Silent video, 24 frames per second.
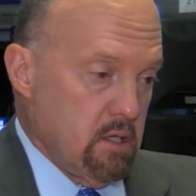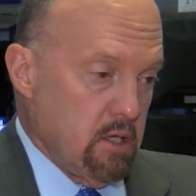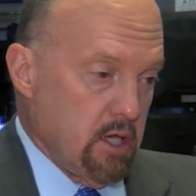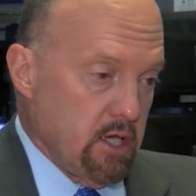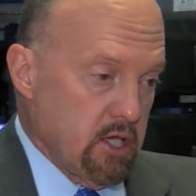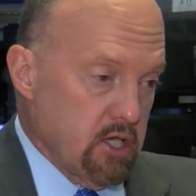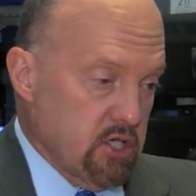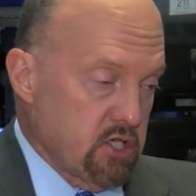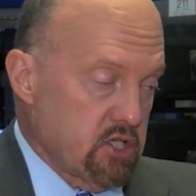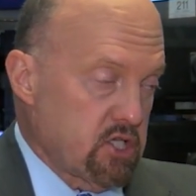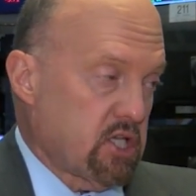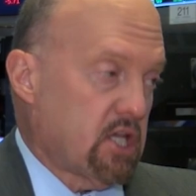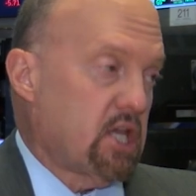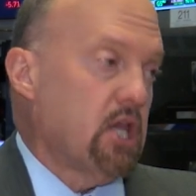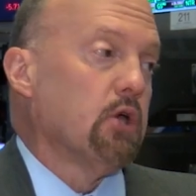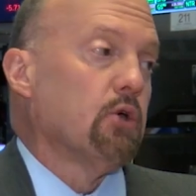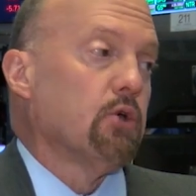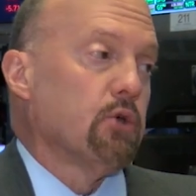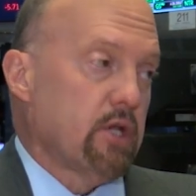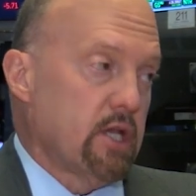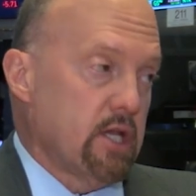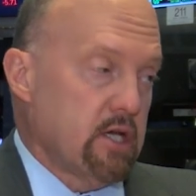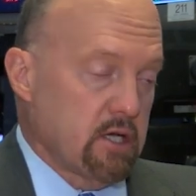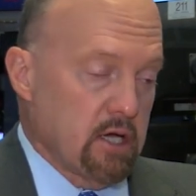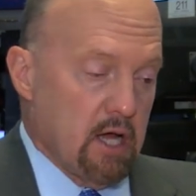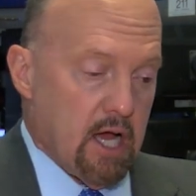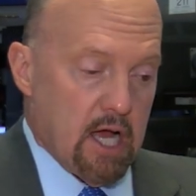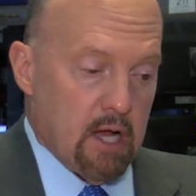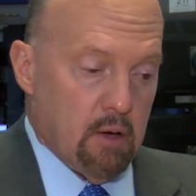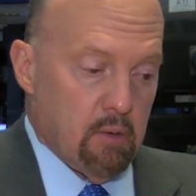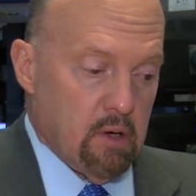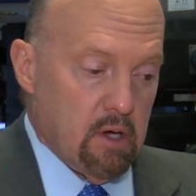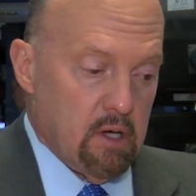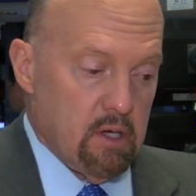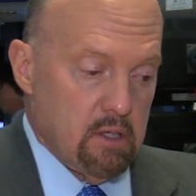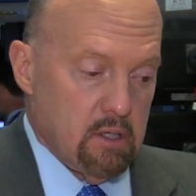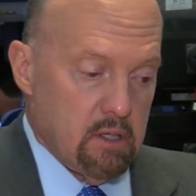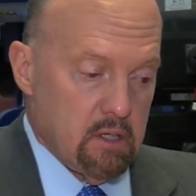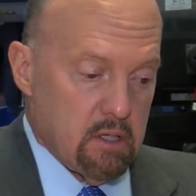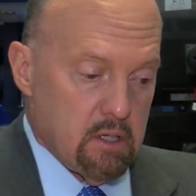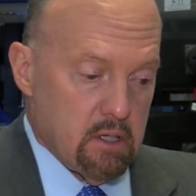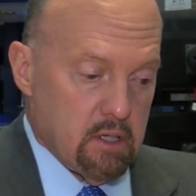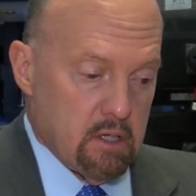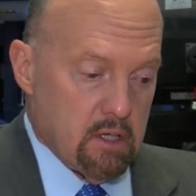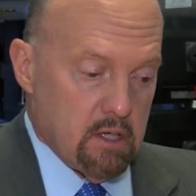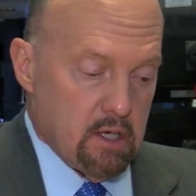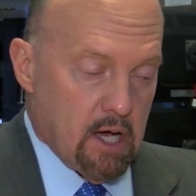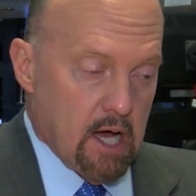is killing it in Iowa.
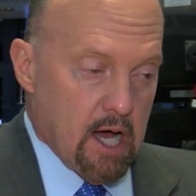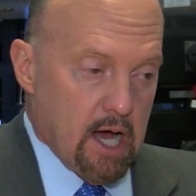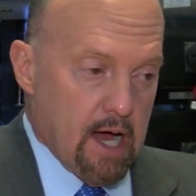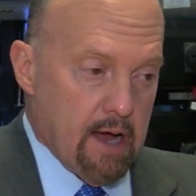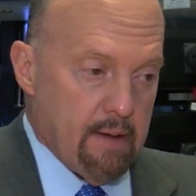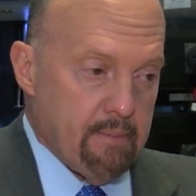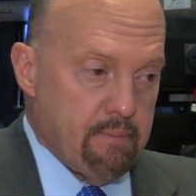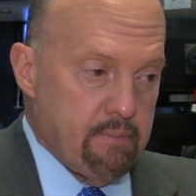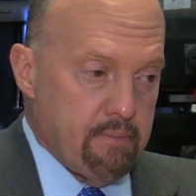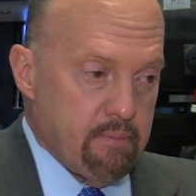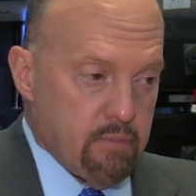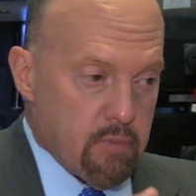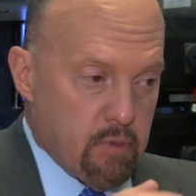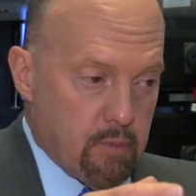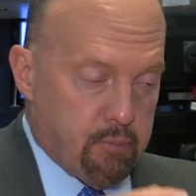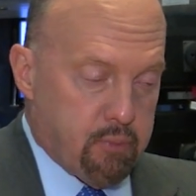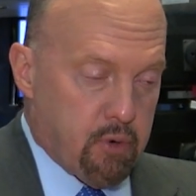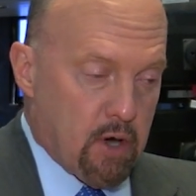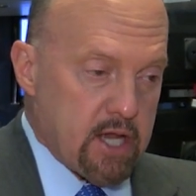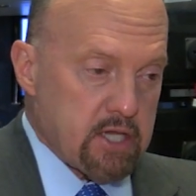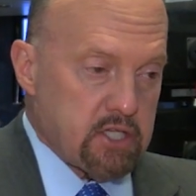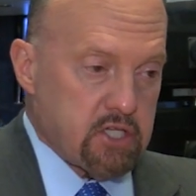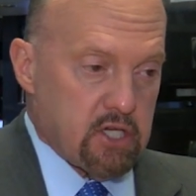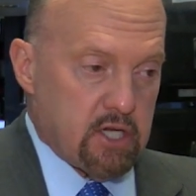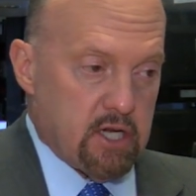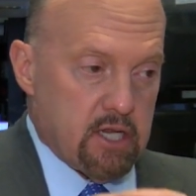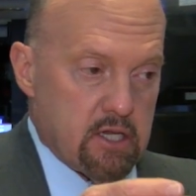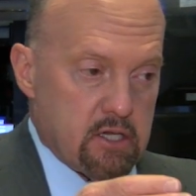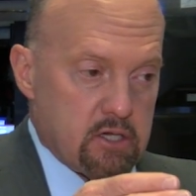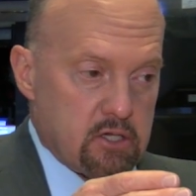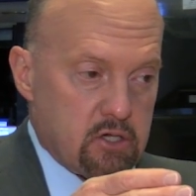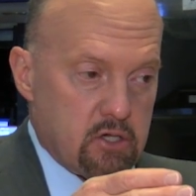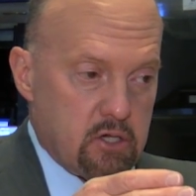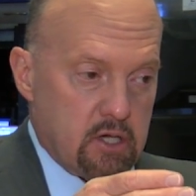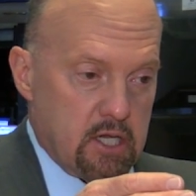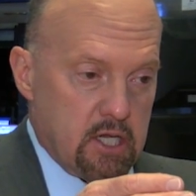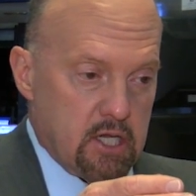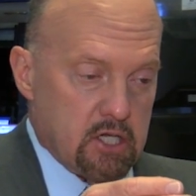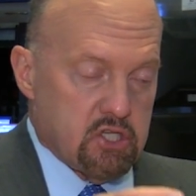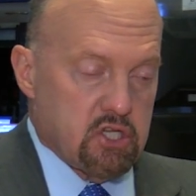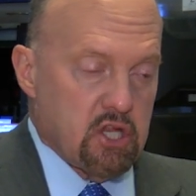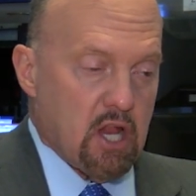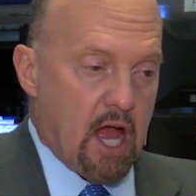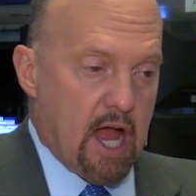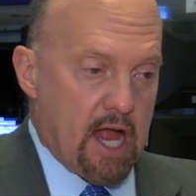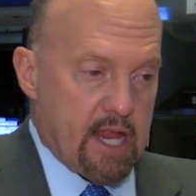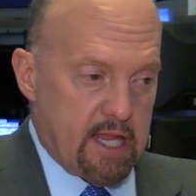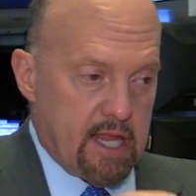The president is
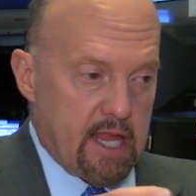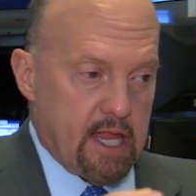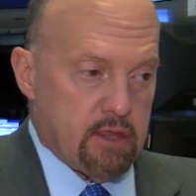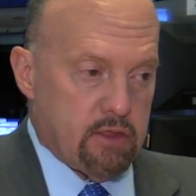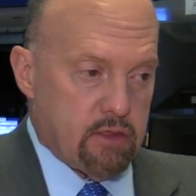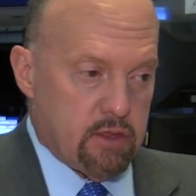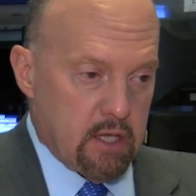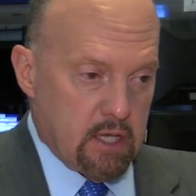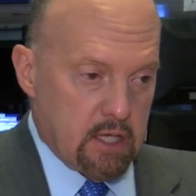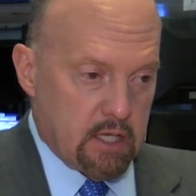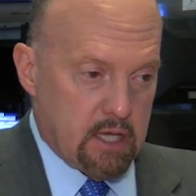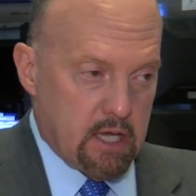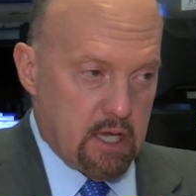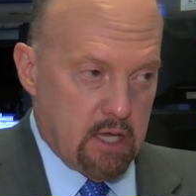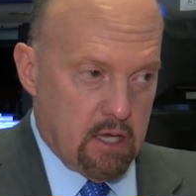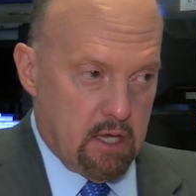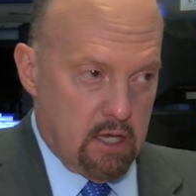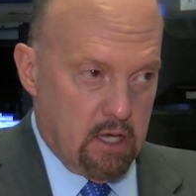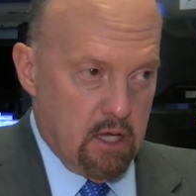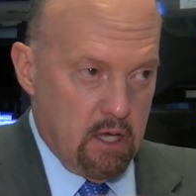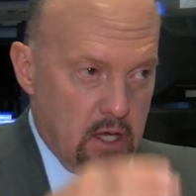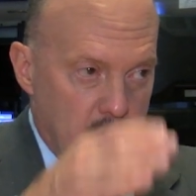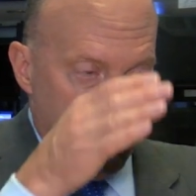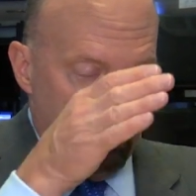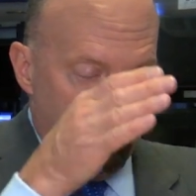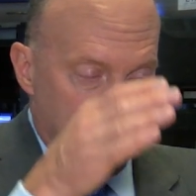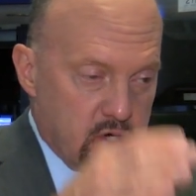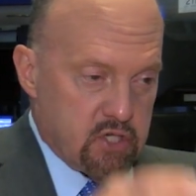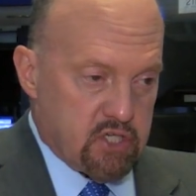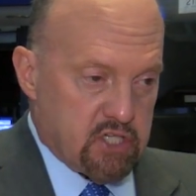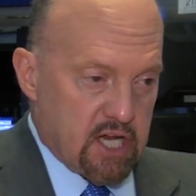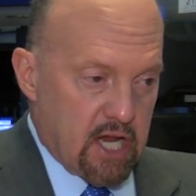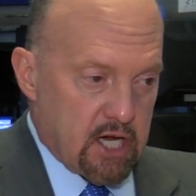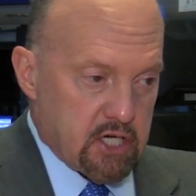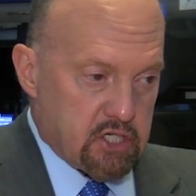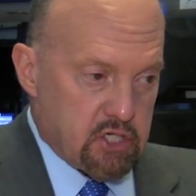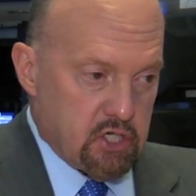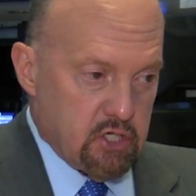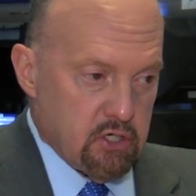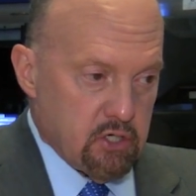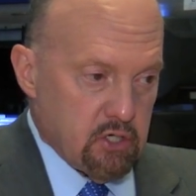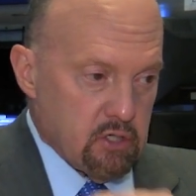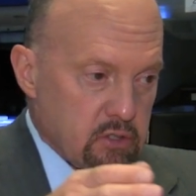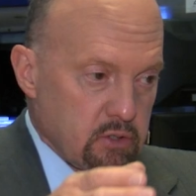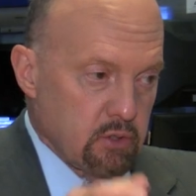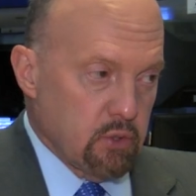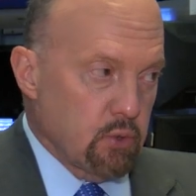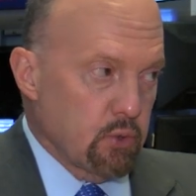not yet thinking
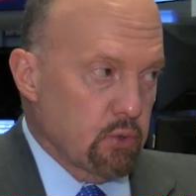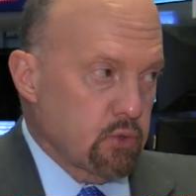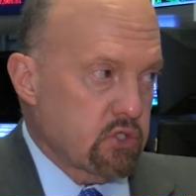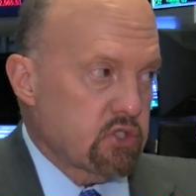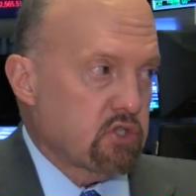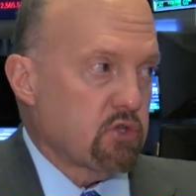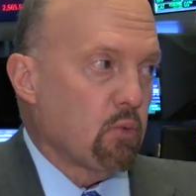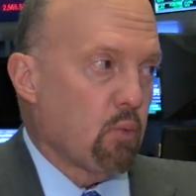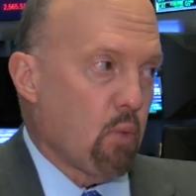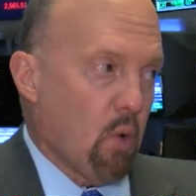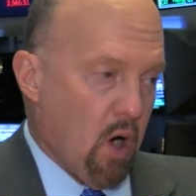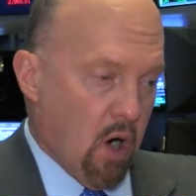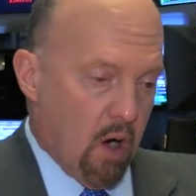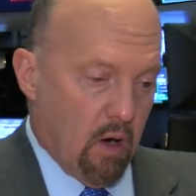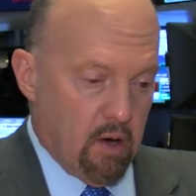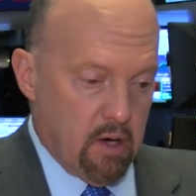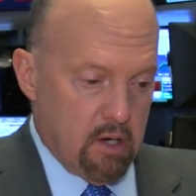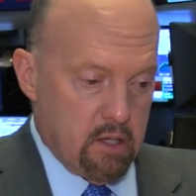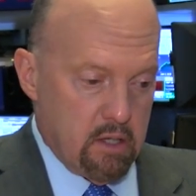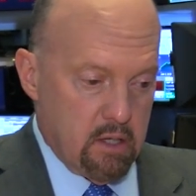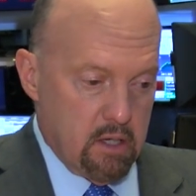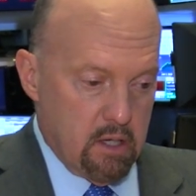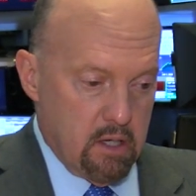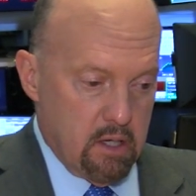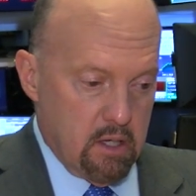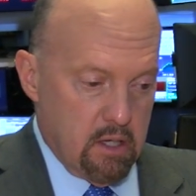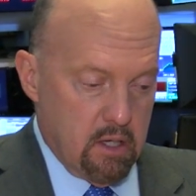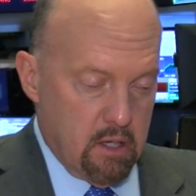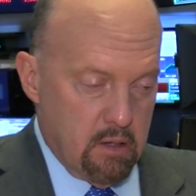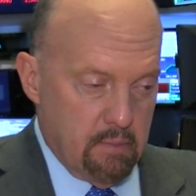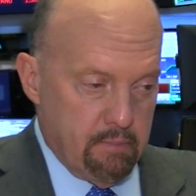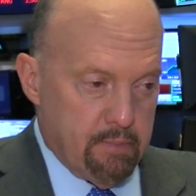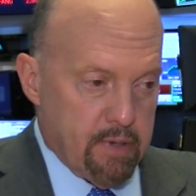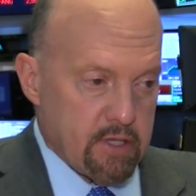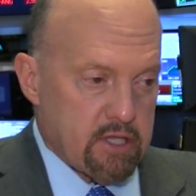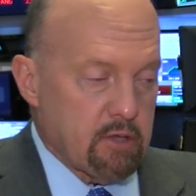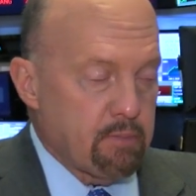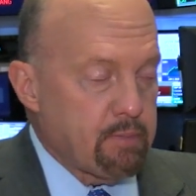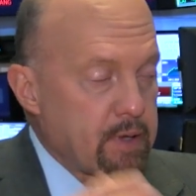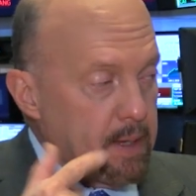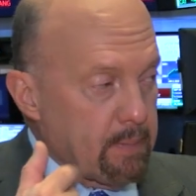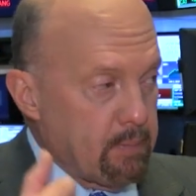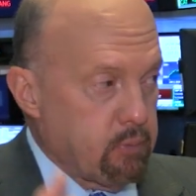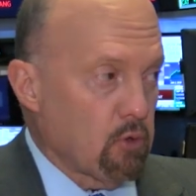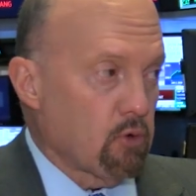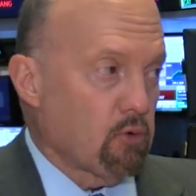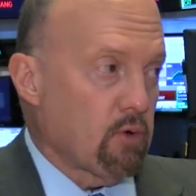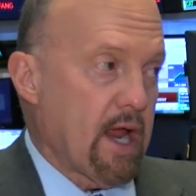recession, lose to Warren. But the
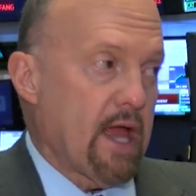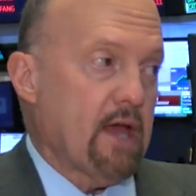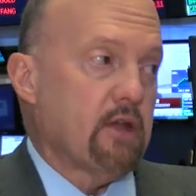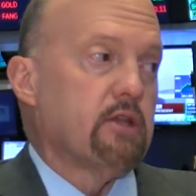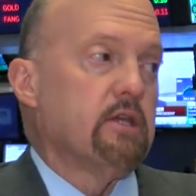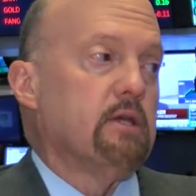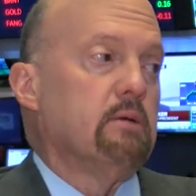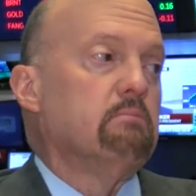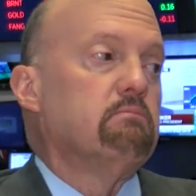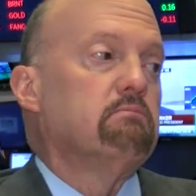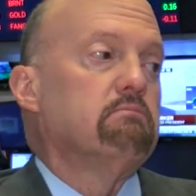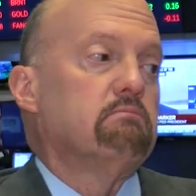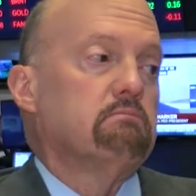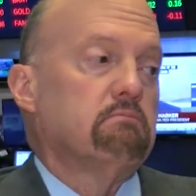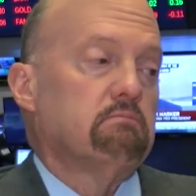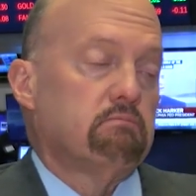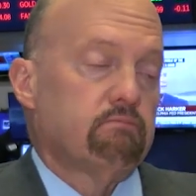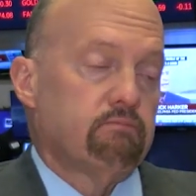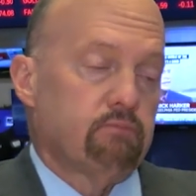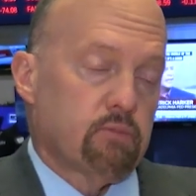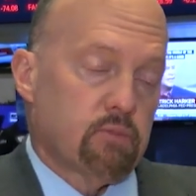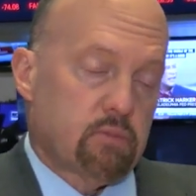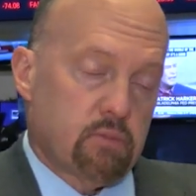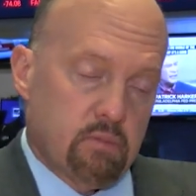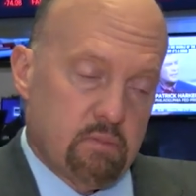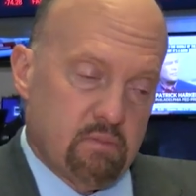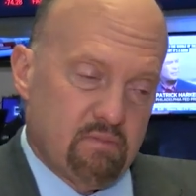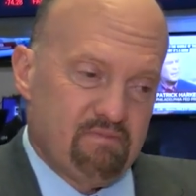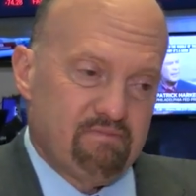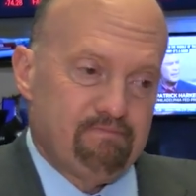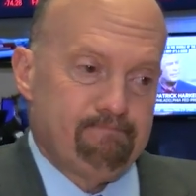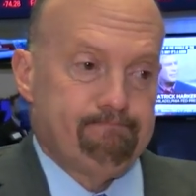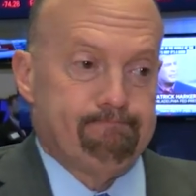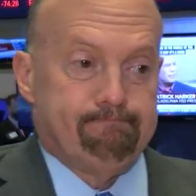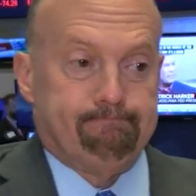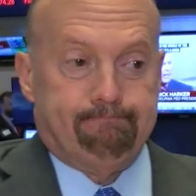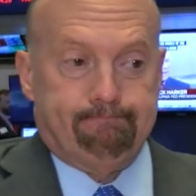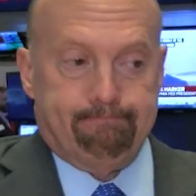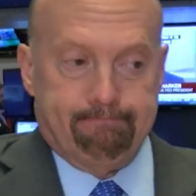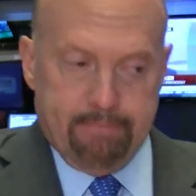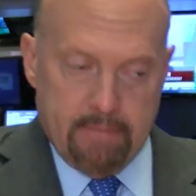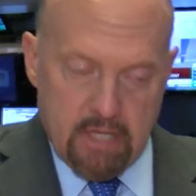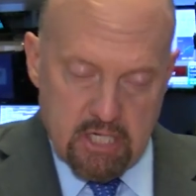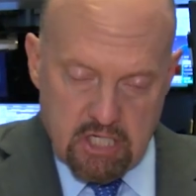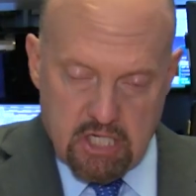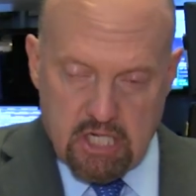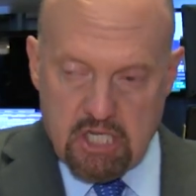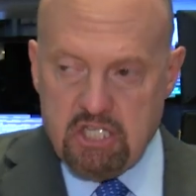people around him,
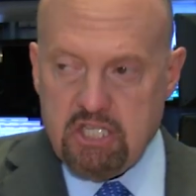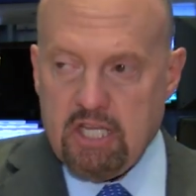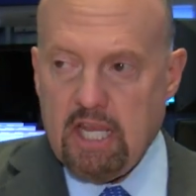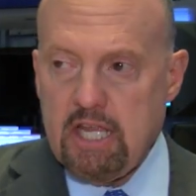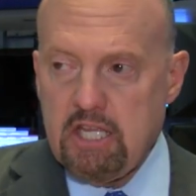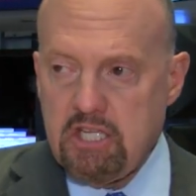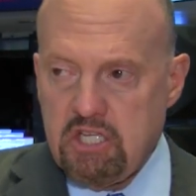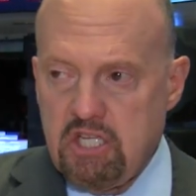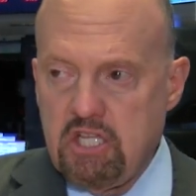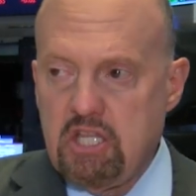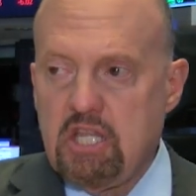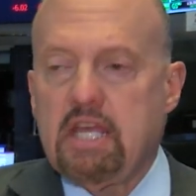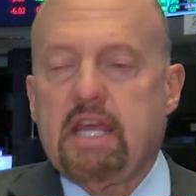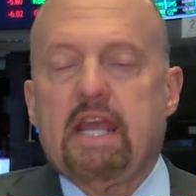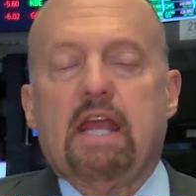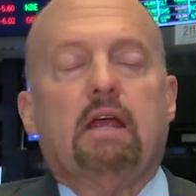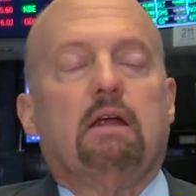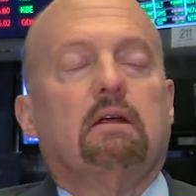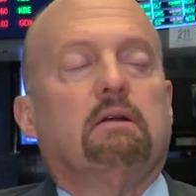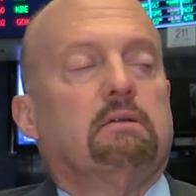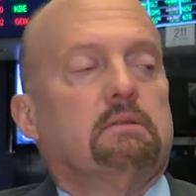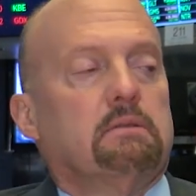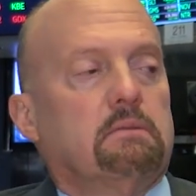let's just say it's in the air.